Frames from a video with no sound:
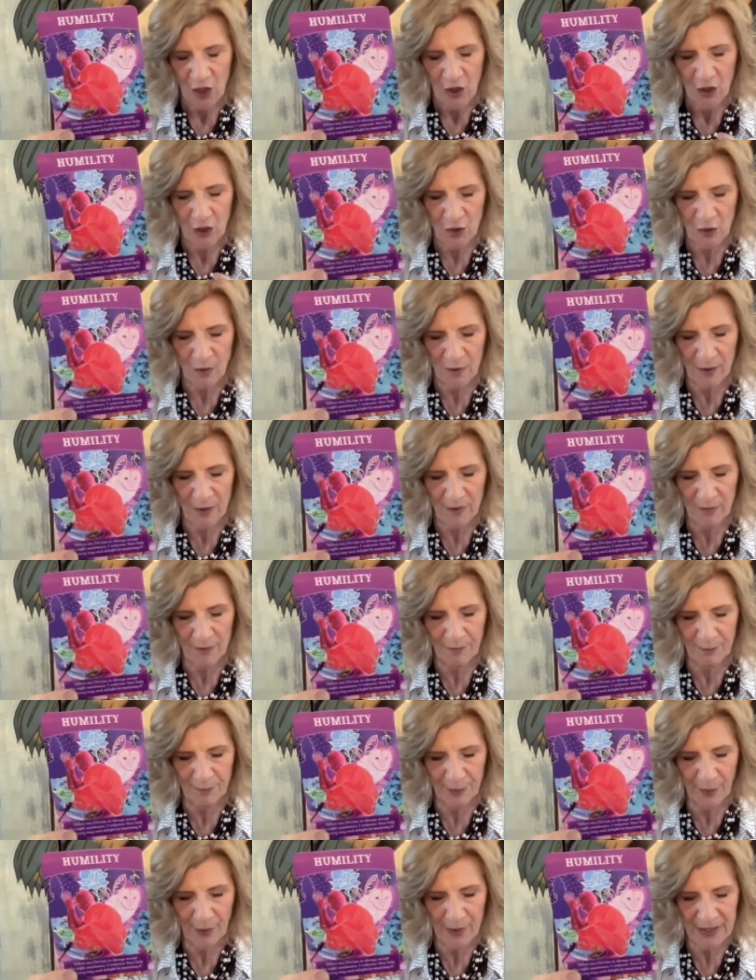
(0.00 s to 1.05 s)

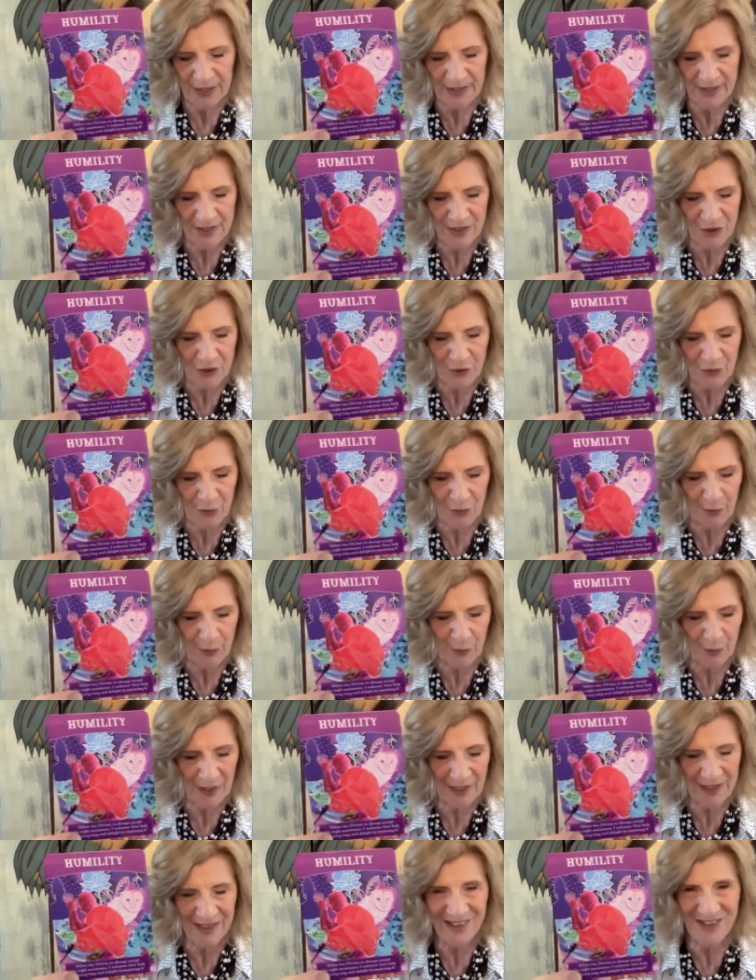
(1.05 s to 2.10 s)
human bodies to
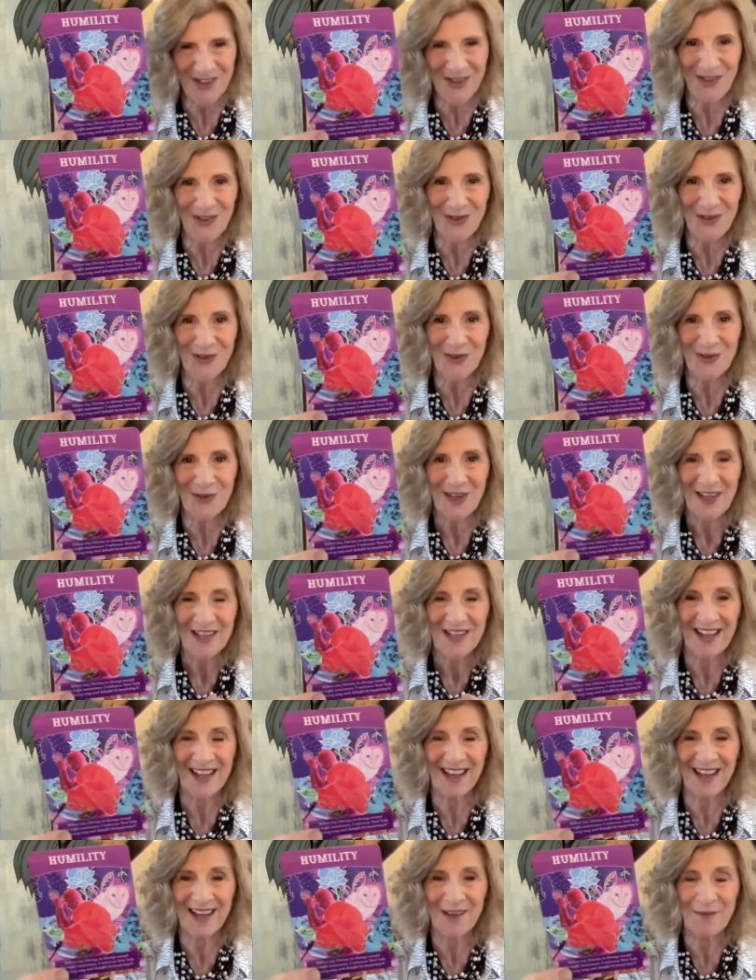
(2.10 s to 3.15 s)
bring to you
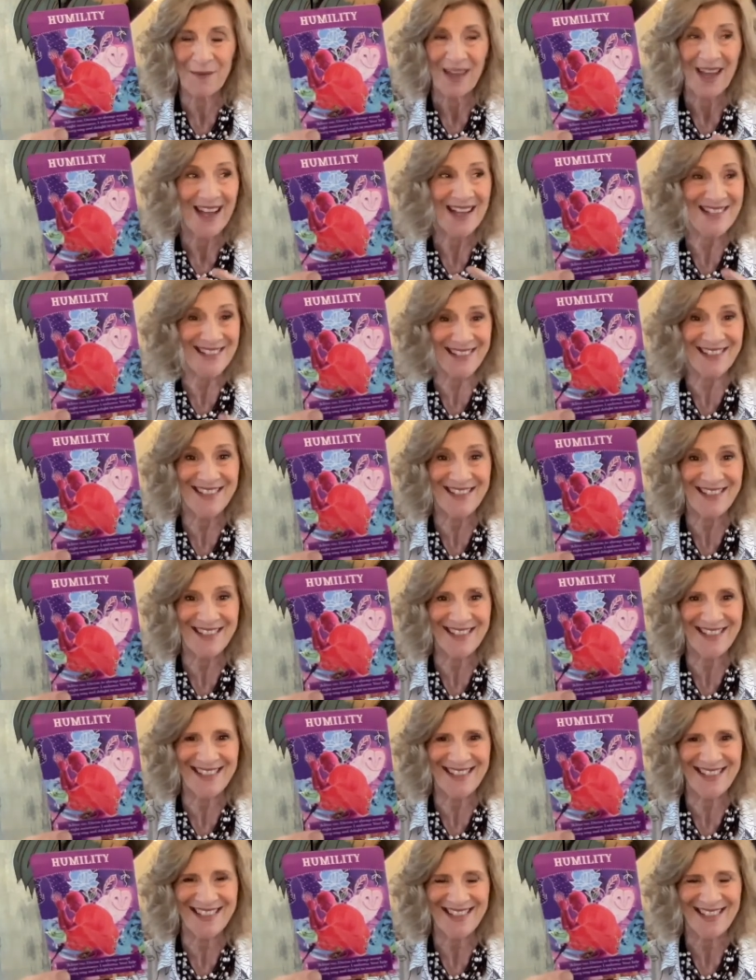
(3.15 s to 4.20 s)

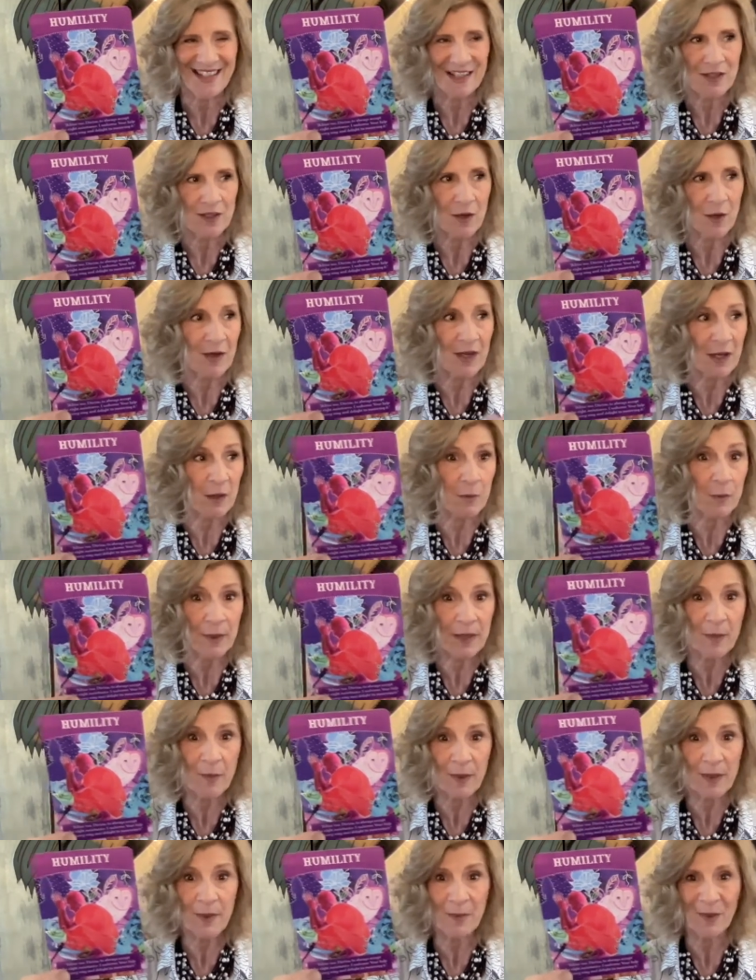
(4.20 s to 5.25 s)
assistance. So it can be
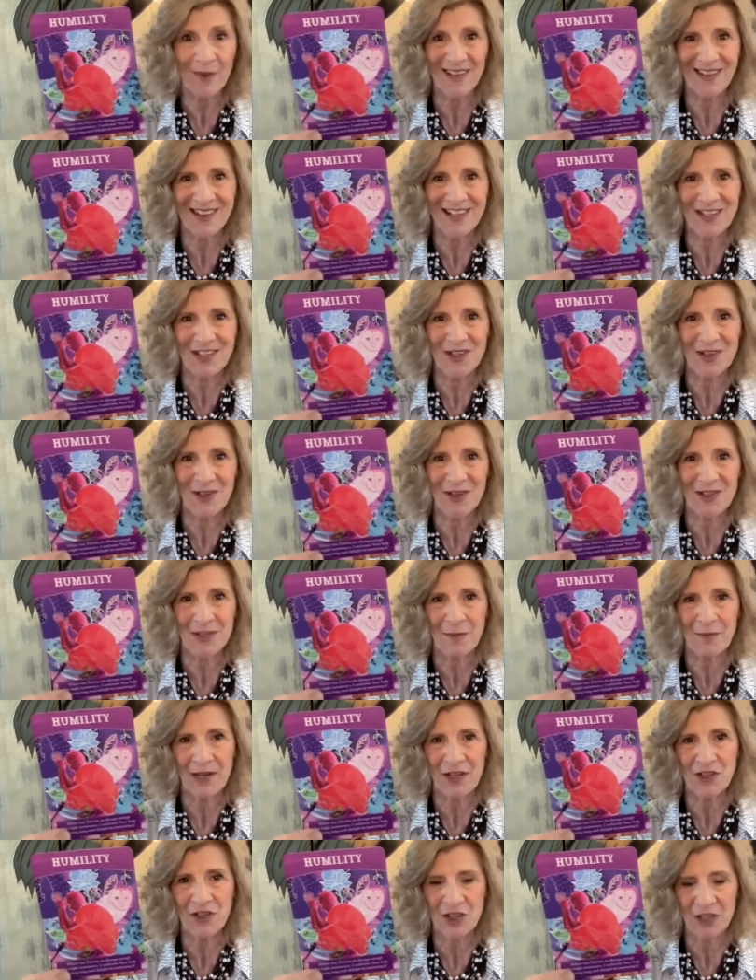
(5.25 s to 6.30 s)
people in this third
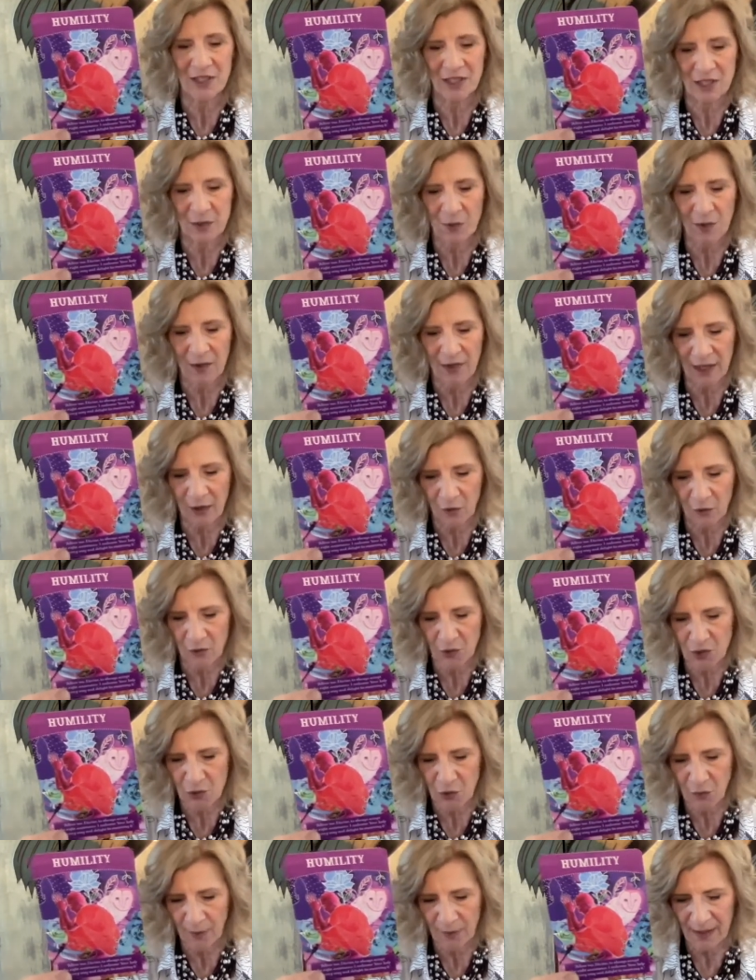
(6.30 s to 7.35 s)
dimension as well that
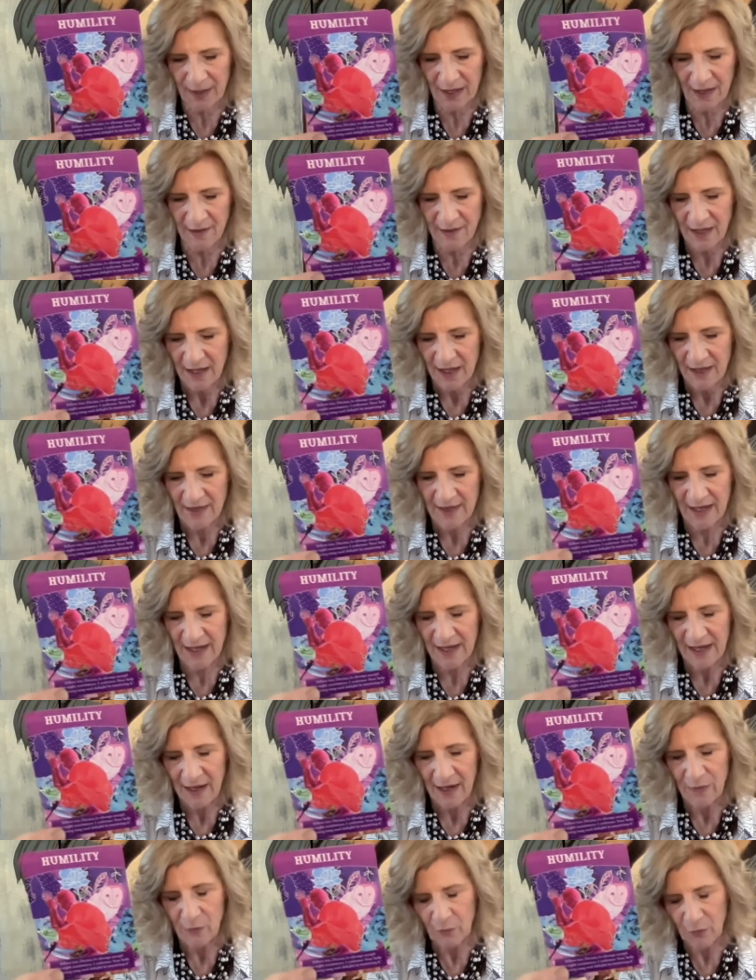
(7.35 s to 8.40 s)
cross your path that
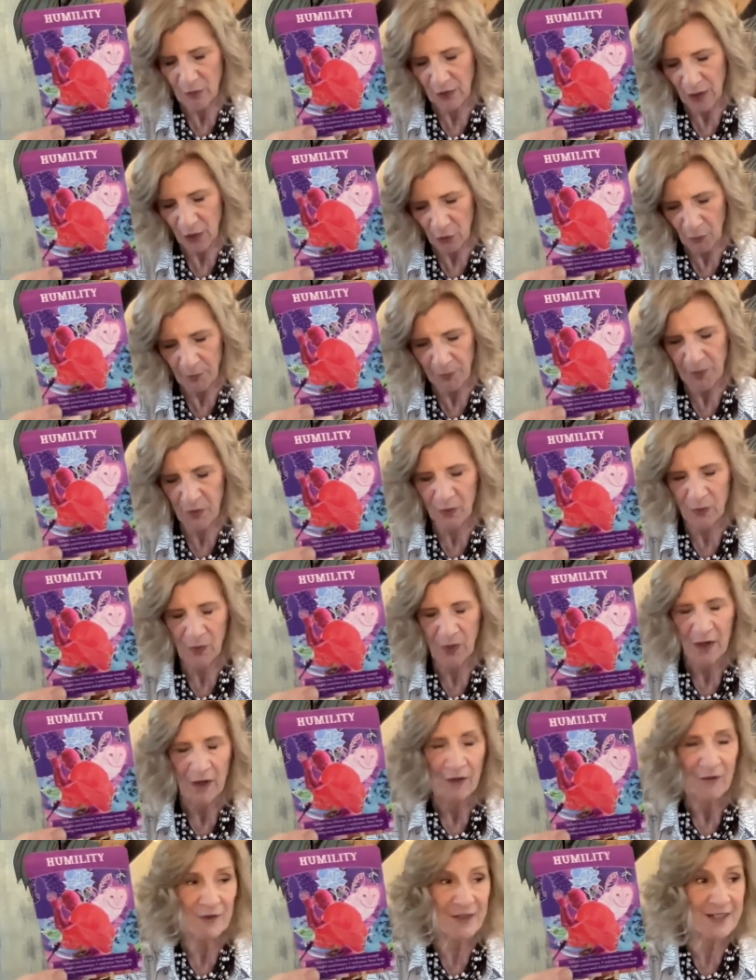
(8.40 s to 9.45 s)
will help you
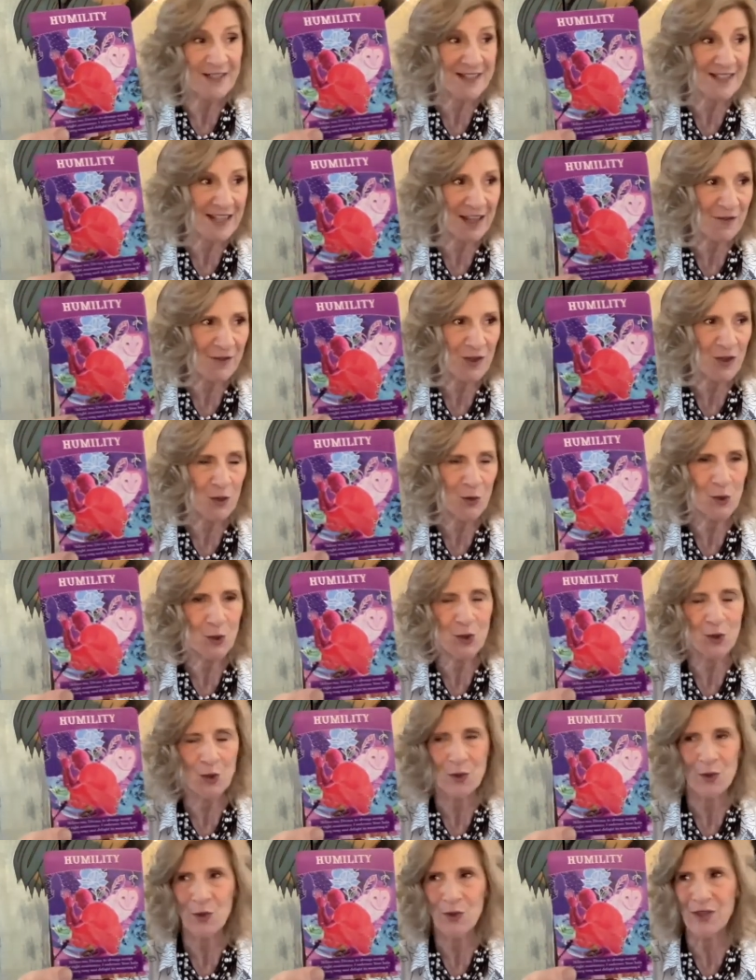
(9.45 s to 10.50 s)
discover your
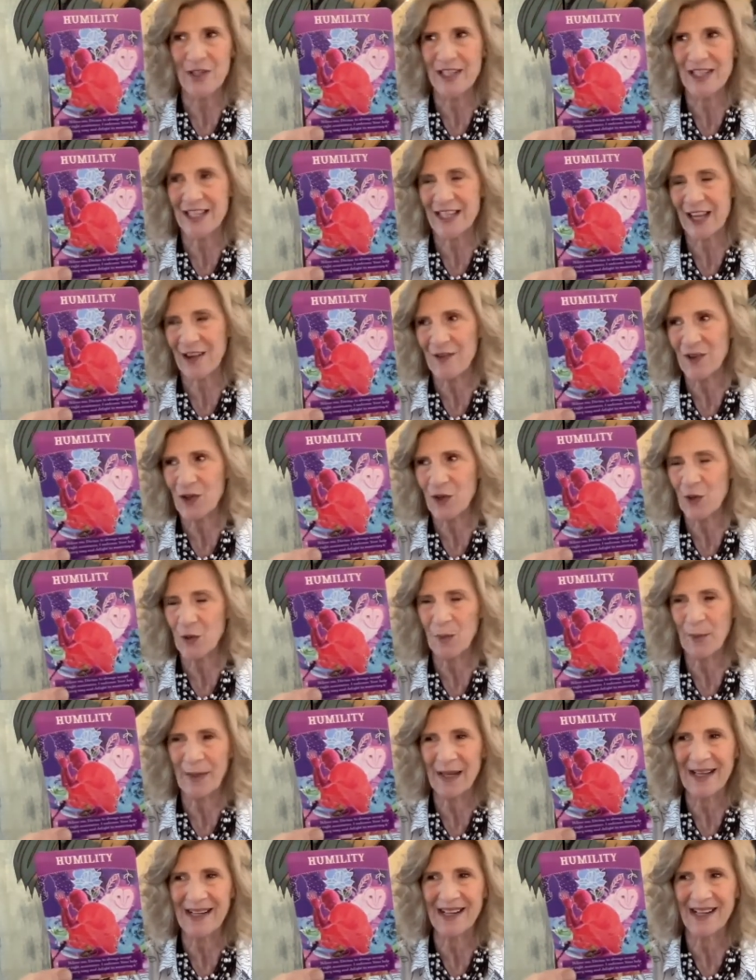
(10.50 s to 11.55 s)
truth, discover your
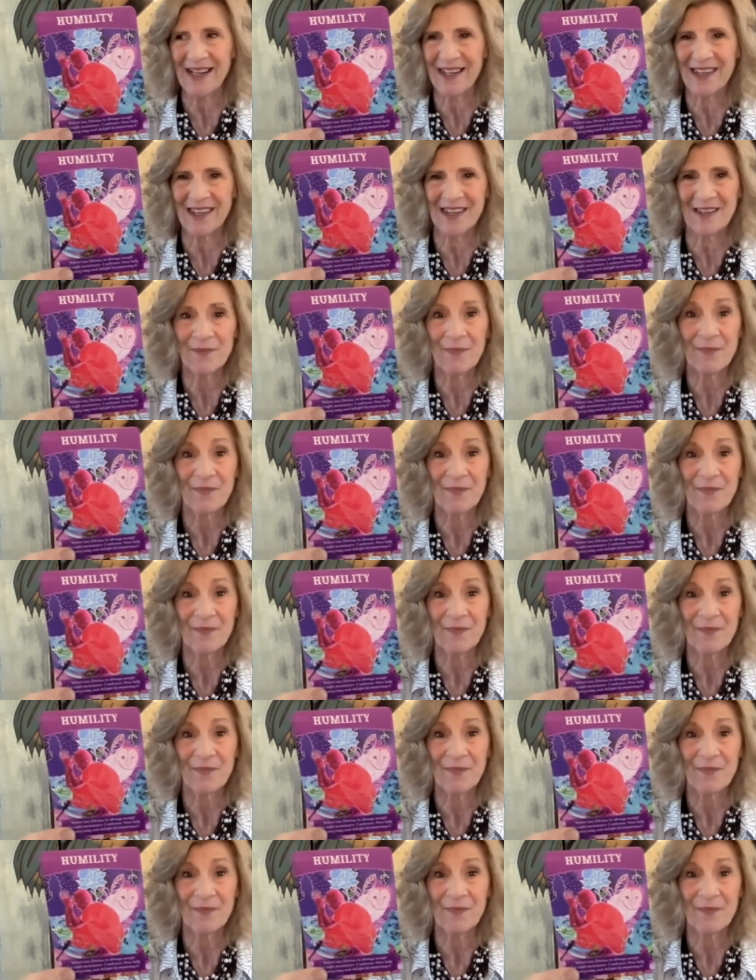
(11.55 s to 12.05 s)
path.